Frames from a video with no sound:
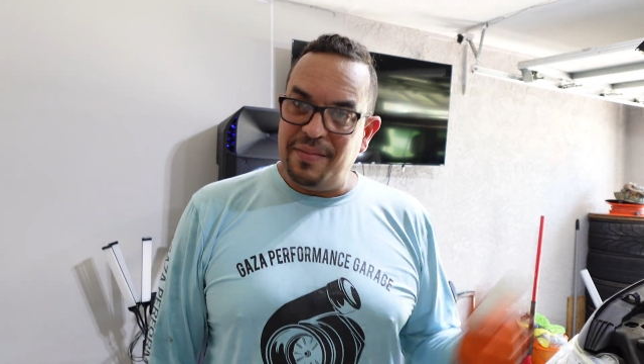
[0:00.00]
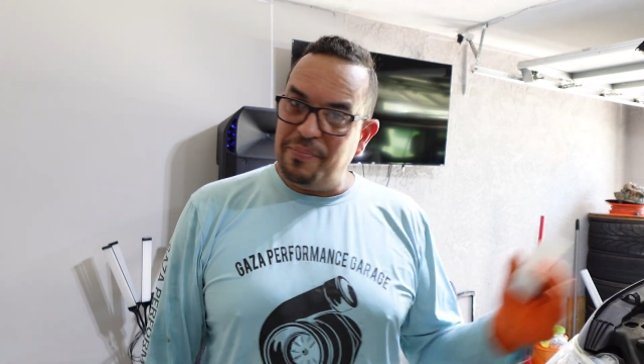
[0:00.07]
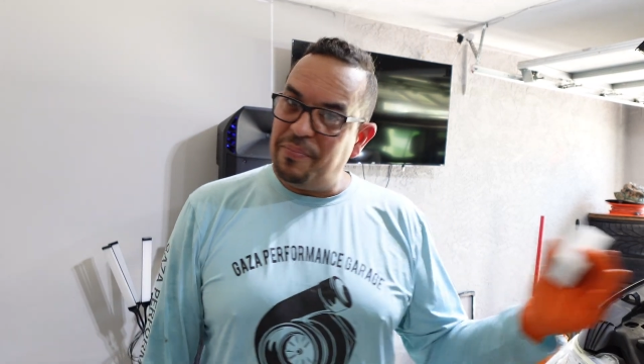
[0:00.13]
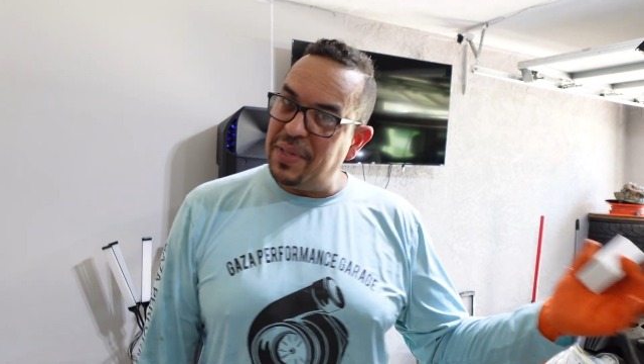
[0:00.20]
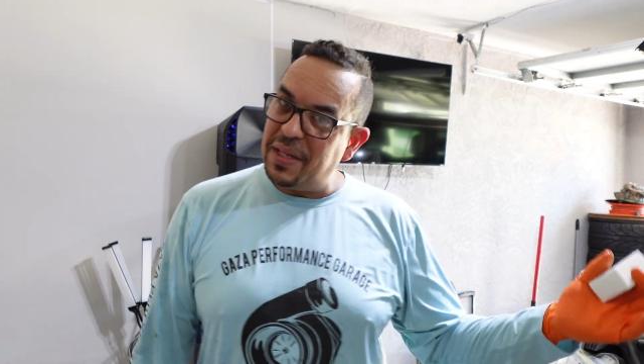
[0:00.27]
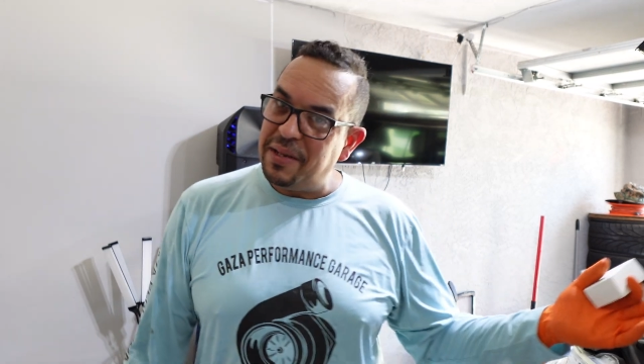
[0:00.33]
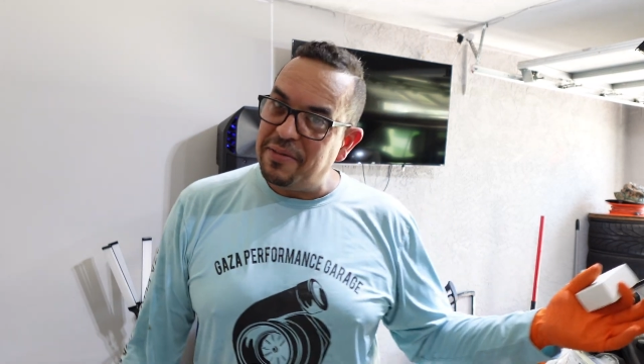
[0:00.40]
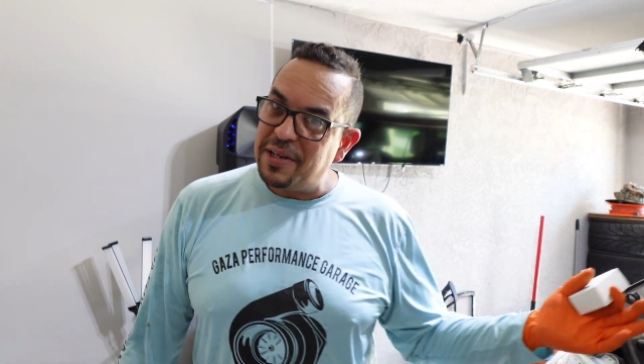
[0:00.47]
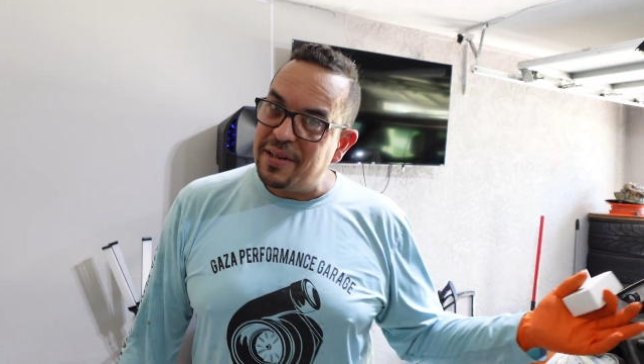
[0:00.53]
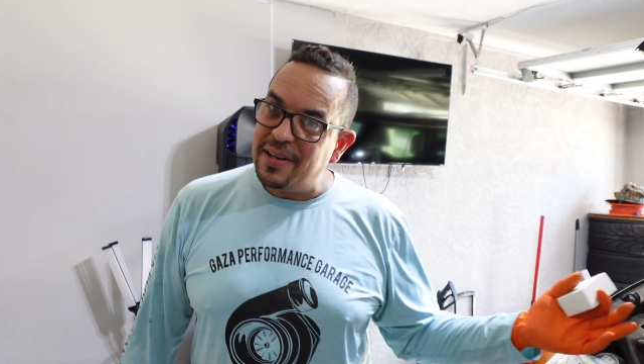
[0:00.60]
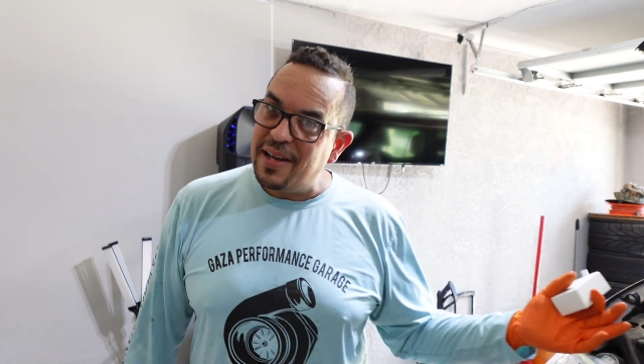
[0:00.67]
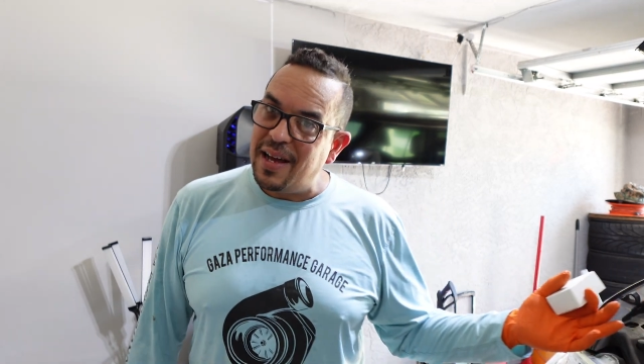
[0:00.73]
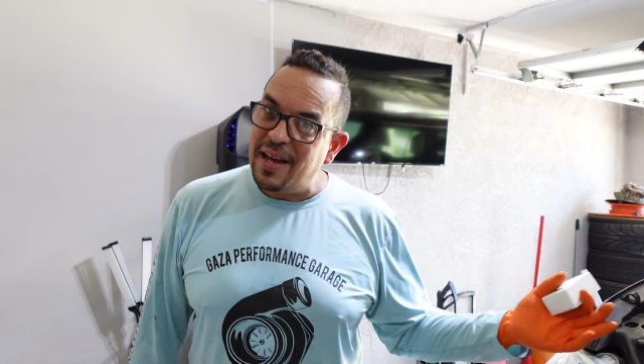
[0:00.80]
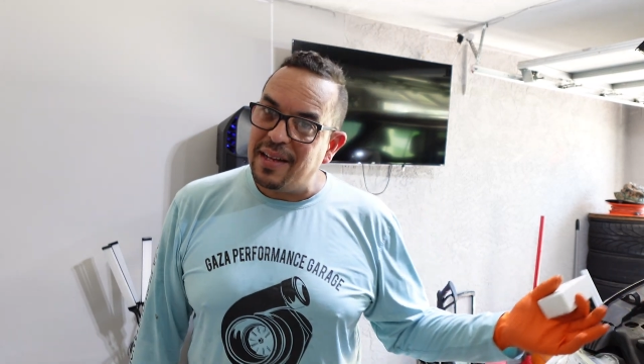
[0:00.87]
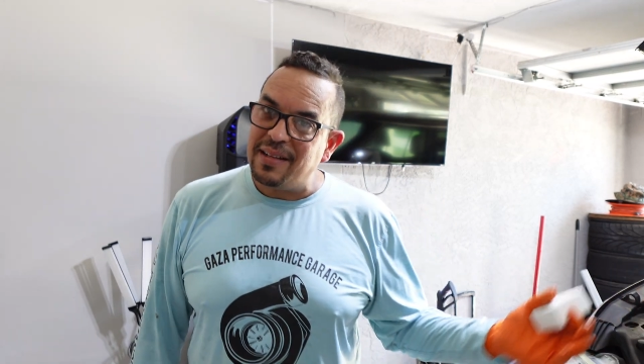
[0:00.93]
Believe it or
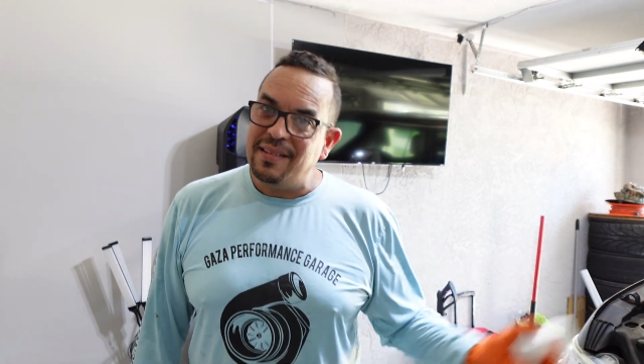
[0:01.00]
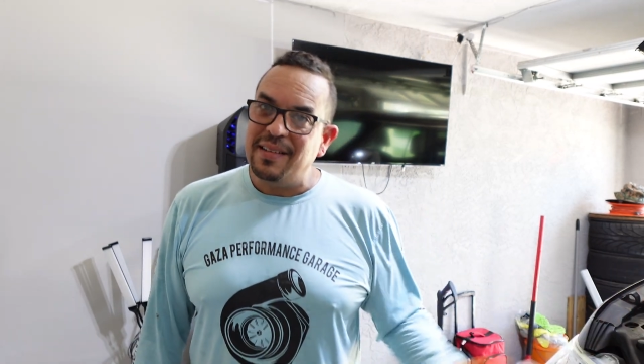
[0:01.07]
not,